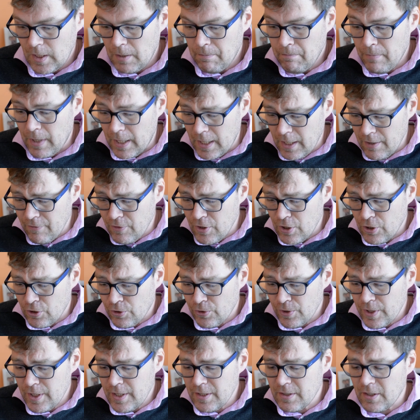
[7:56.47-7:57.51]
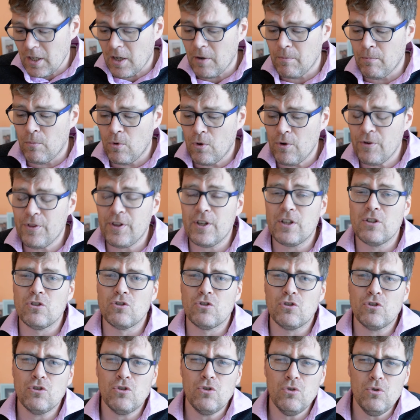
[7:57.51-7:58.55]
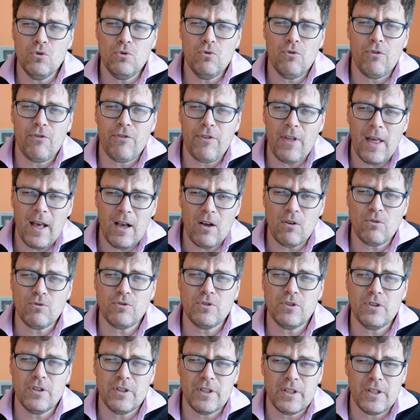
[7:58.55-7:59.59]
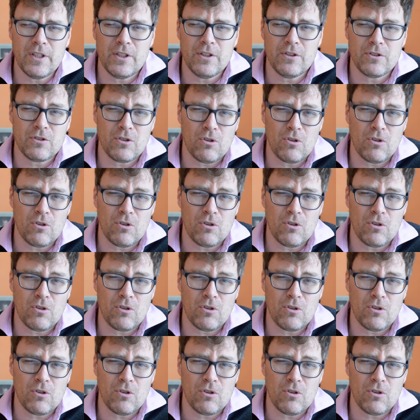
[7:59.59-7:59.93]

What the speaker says: Many of the trees are more than 2,000 years